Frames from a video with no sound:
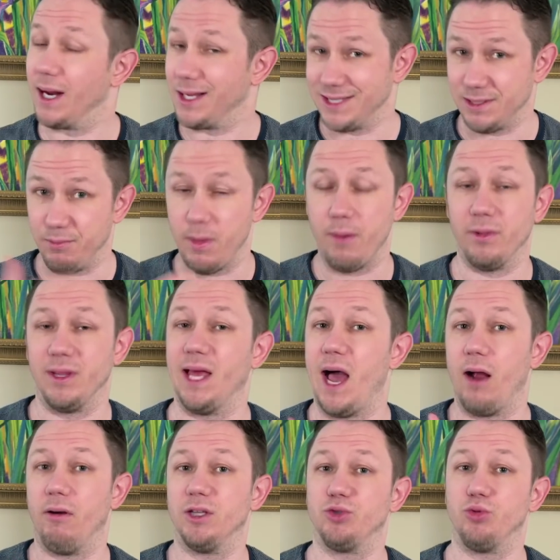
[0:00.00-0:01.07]
Because remember, the
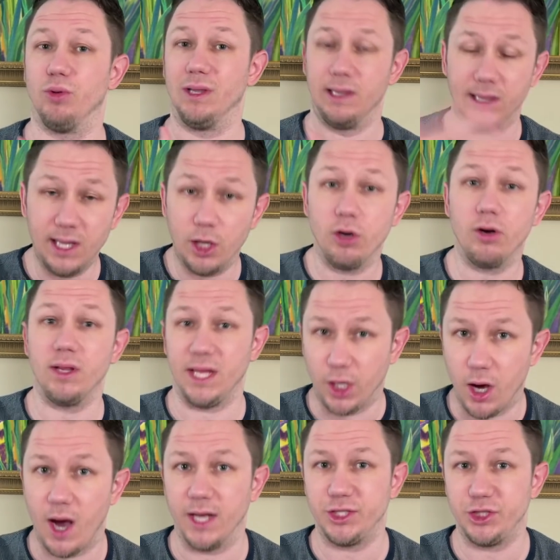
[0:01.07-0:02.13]
IRS will literally
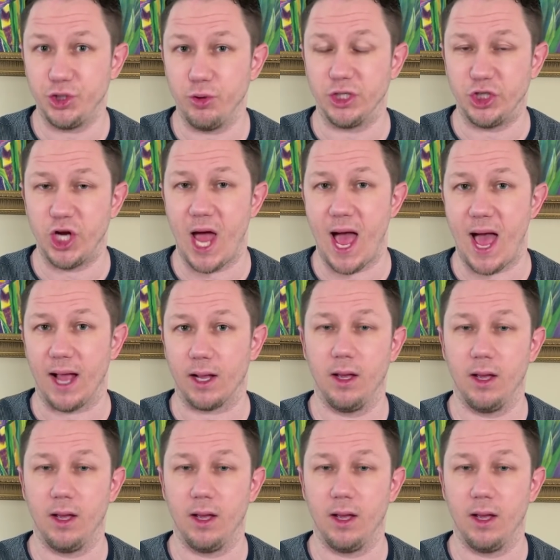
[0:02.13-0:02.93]
cut you a check.